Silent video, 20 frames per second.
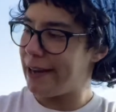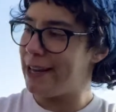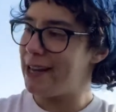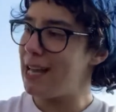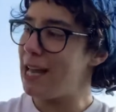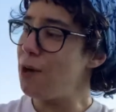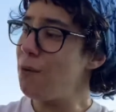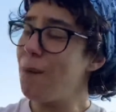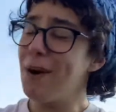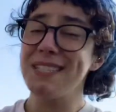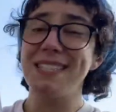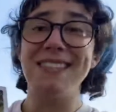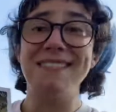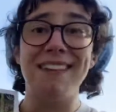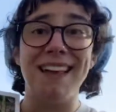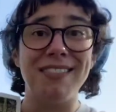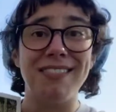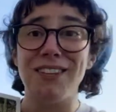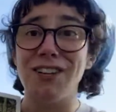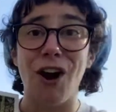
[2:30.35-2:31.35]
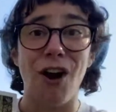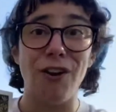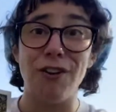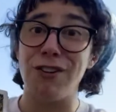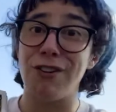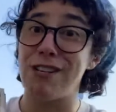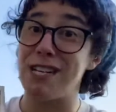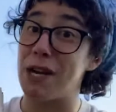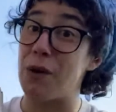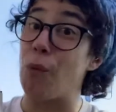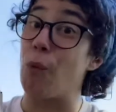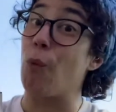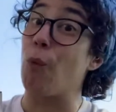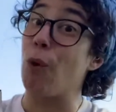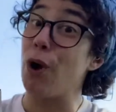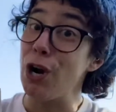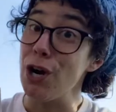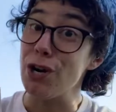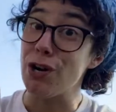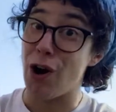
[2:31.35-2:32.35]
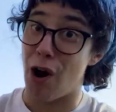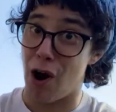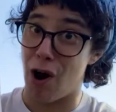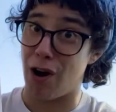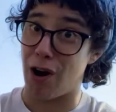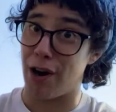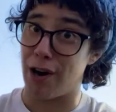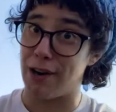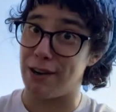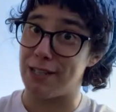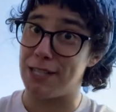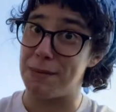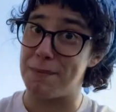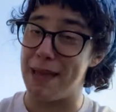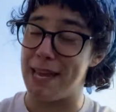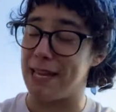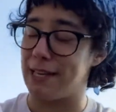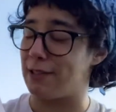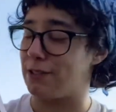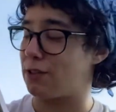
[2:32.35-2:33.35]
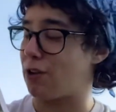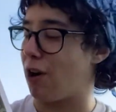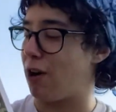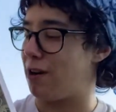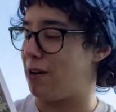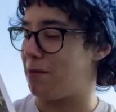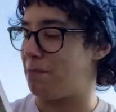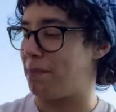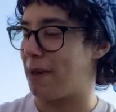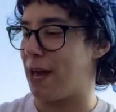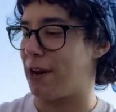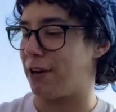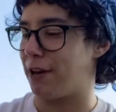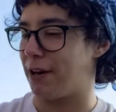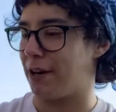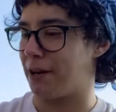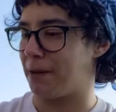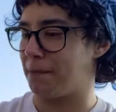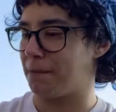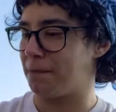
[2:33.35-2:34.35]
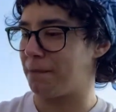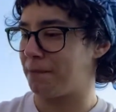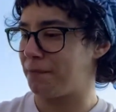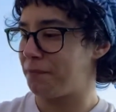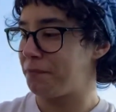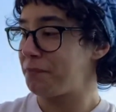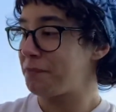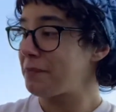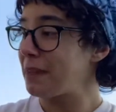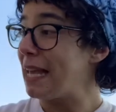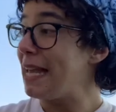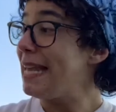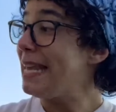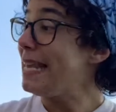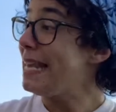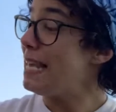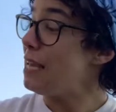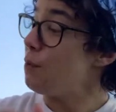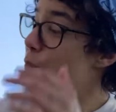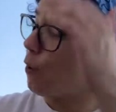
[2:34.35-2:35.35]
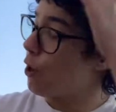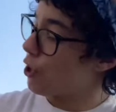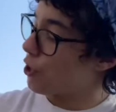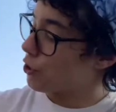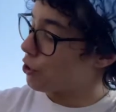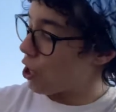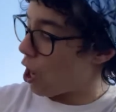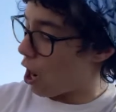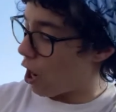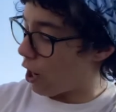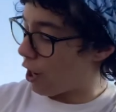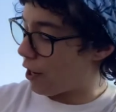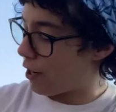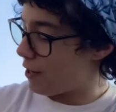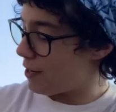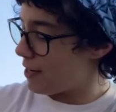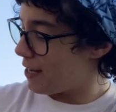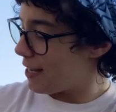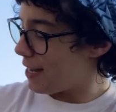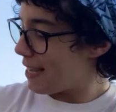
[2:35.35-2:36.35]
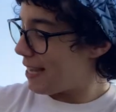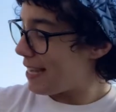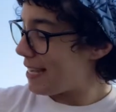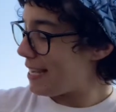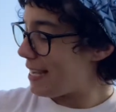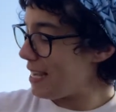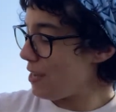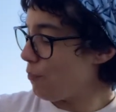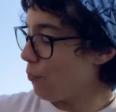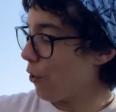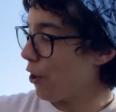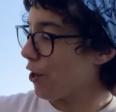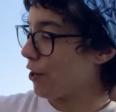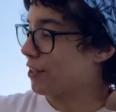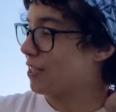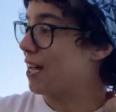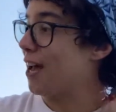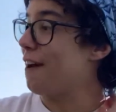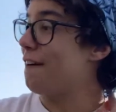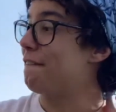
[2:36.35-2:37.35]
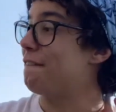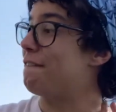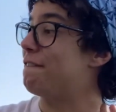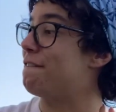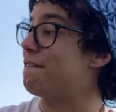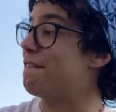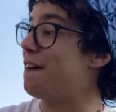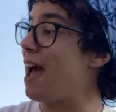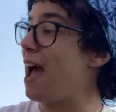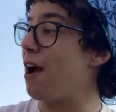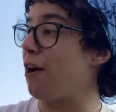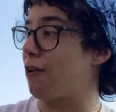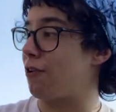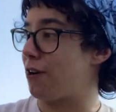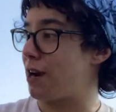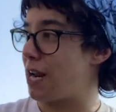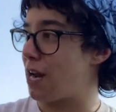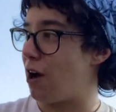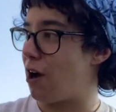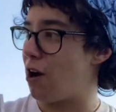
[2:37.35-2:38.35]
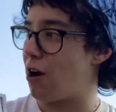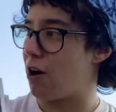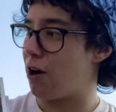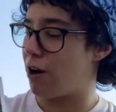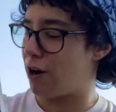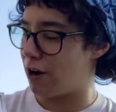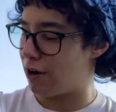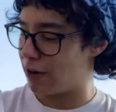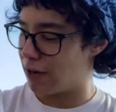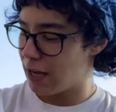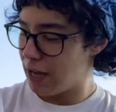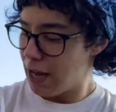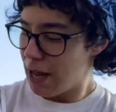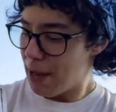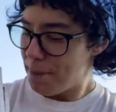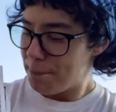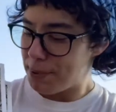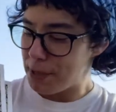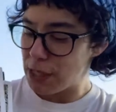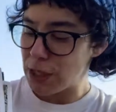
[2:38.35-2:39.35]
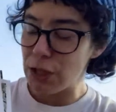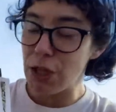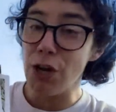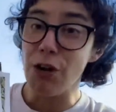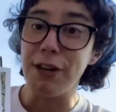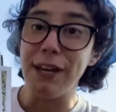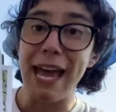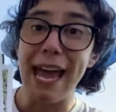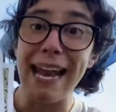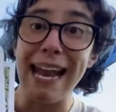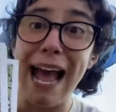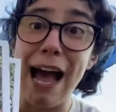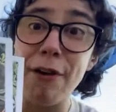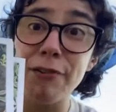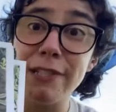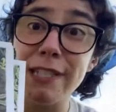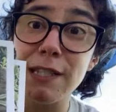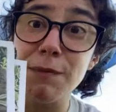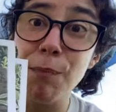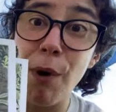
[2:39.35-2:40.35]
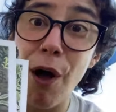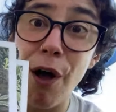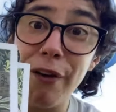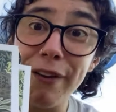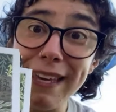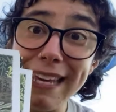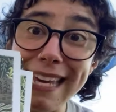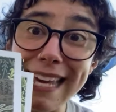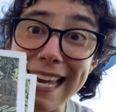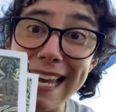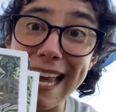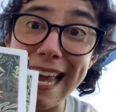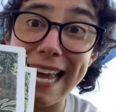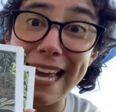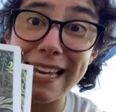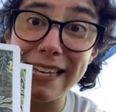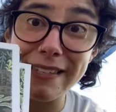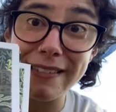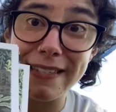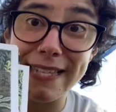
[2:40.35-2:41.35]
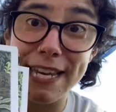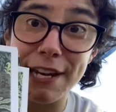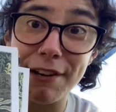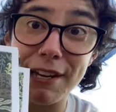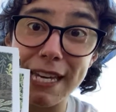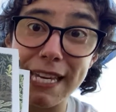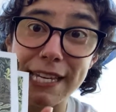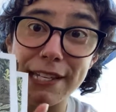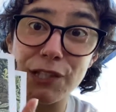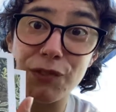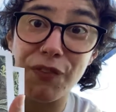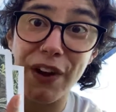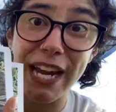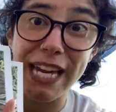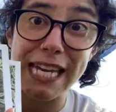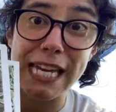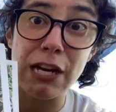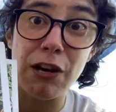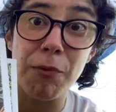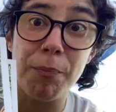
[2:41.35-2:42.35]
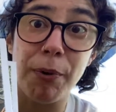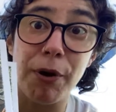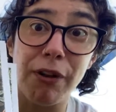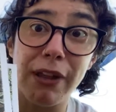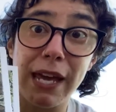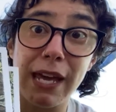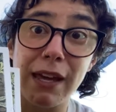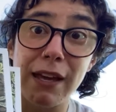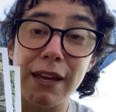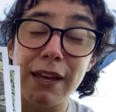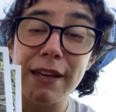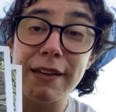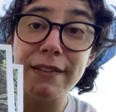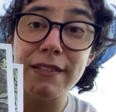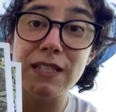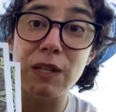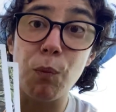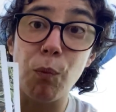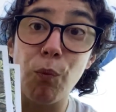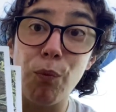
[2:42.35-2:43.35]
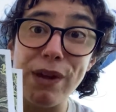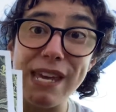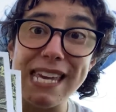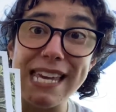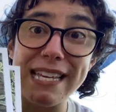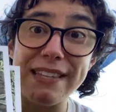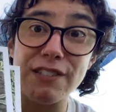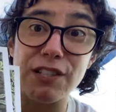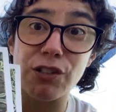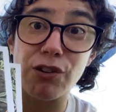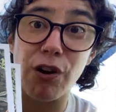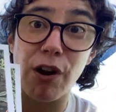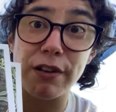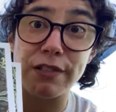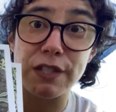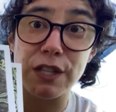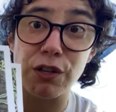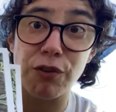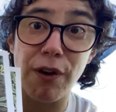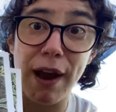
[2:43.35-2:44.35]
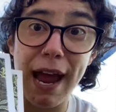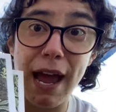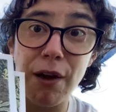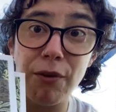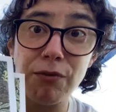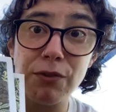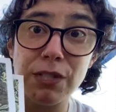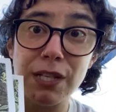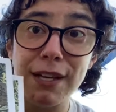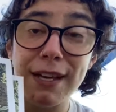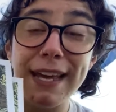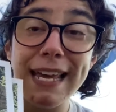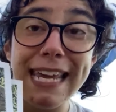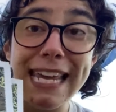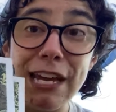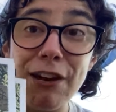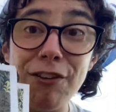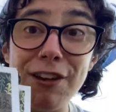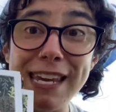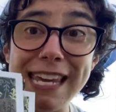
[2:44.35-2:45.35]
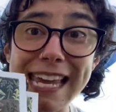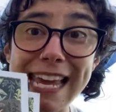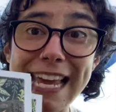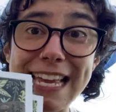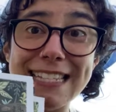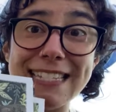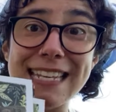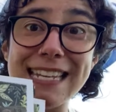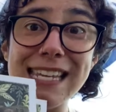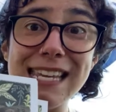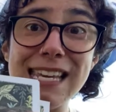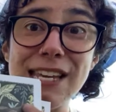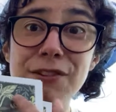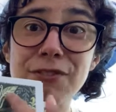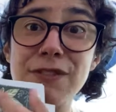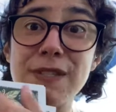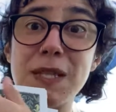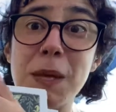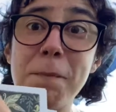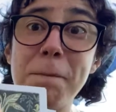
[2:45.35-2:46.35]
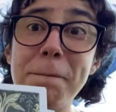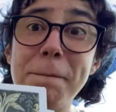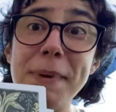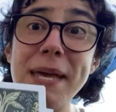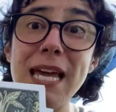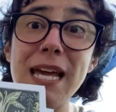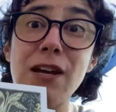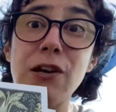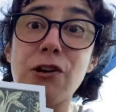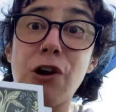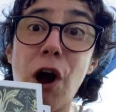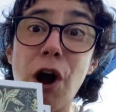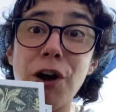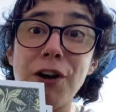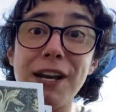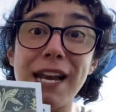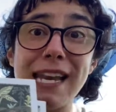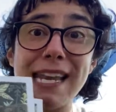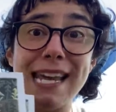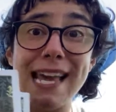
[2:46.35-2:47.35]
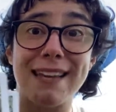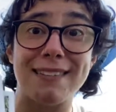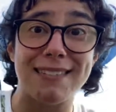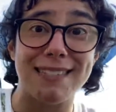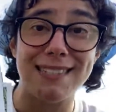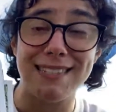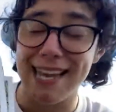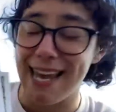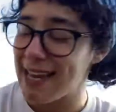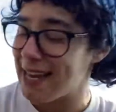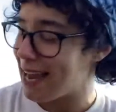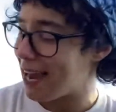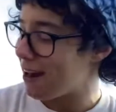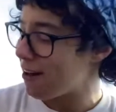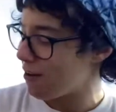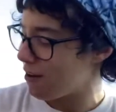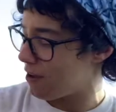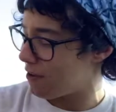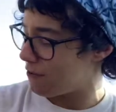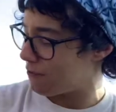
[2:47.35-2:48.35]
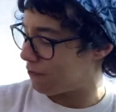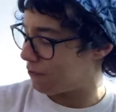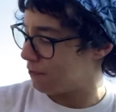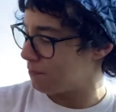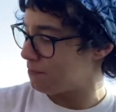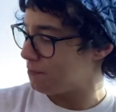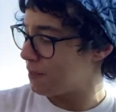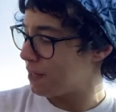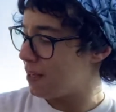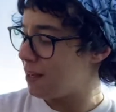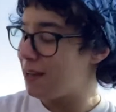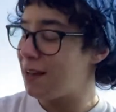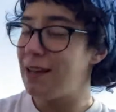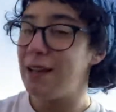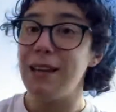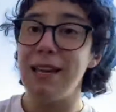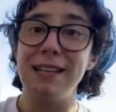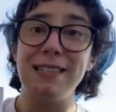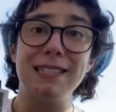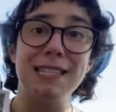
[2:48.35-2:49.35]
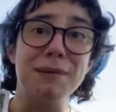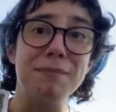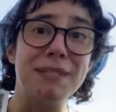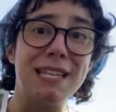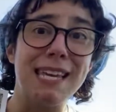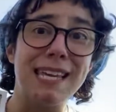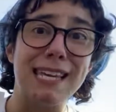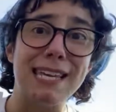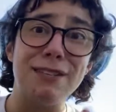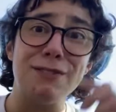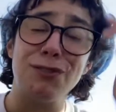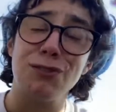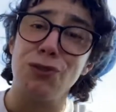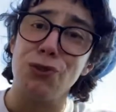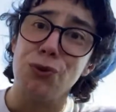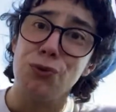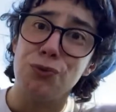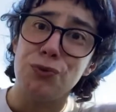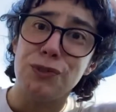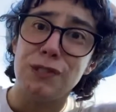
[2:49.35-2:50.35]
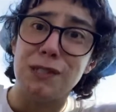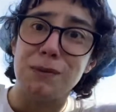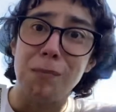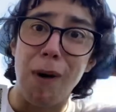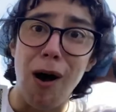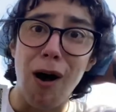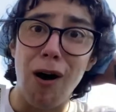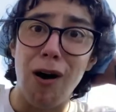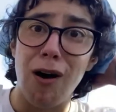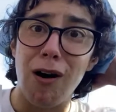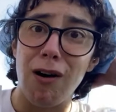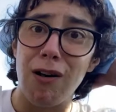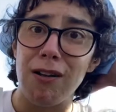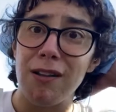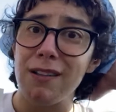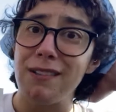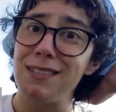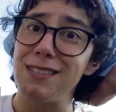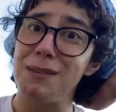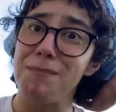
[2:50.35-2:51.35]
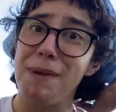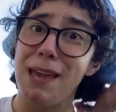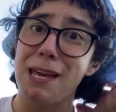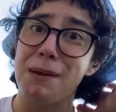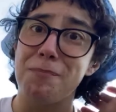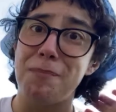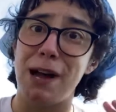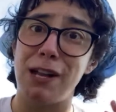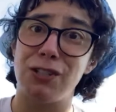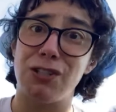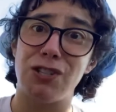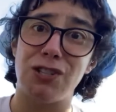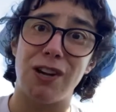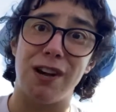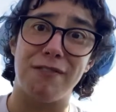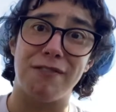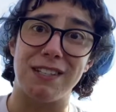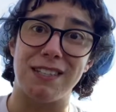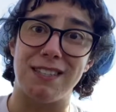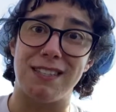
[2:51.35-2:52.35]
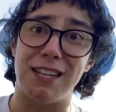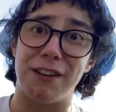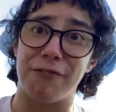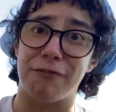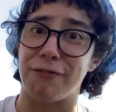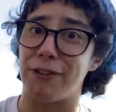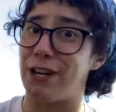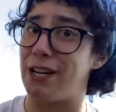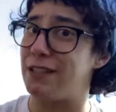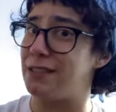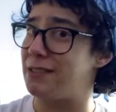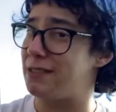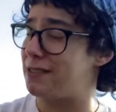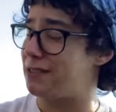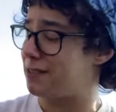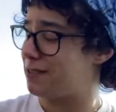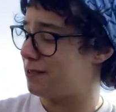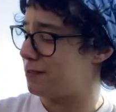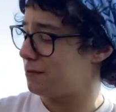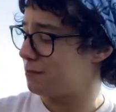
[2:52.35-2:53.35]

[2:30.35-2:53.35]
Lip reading: It wasn't that the gardener didn't work hard to make his garden better. He worked hard. He worked very hard. But look at how small he is. Here he is right here pulling some weeds across the ground. Here he is, and here's the big garden he has to take care of. It seems like he's too small to make much of a difference.